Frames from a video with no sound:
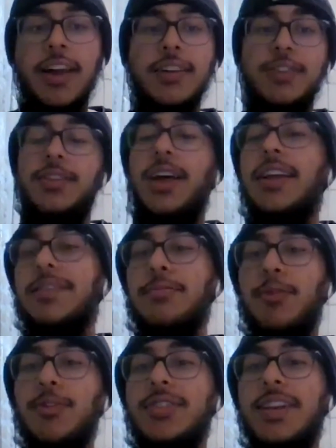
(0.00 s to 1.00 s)
So that's
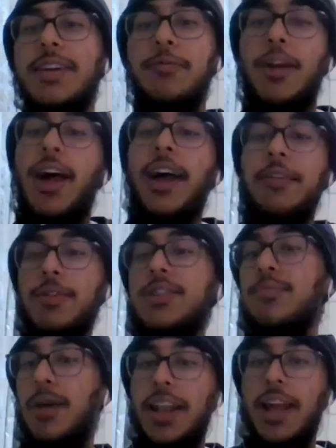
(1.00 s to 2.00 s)
mostly what I'd
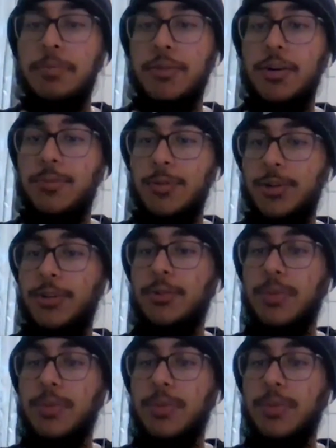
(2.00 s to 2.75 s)
wish my laptop would do